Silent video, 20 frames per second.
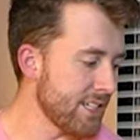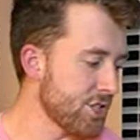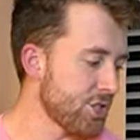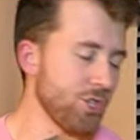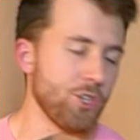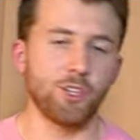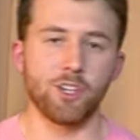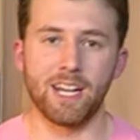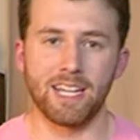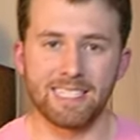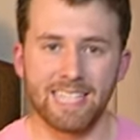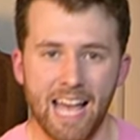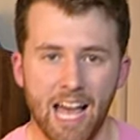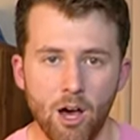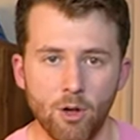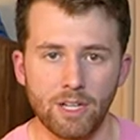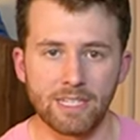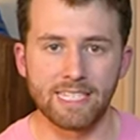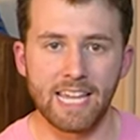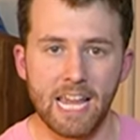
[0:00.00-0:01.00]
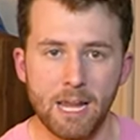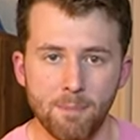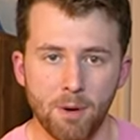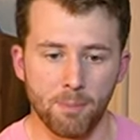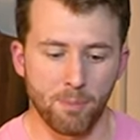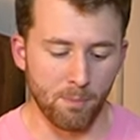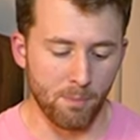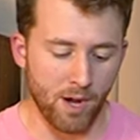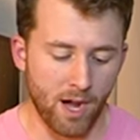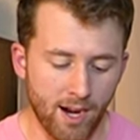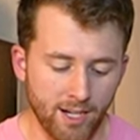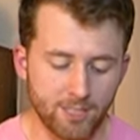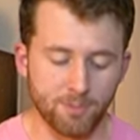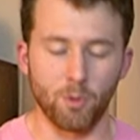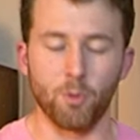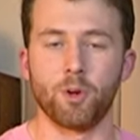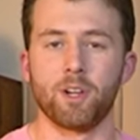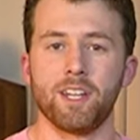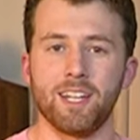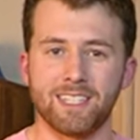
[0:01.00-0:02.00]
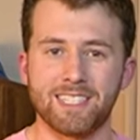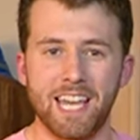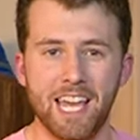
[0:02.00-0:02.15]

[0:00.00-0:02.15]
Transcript: to show you guys how to tape up a box, but we're gonna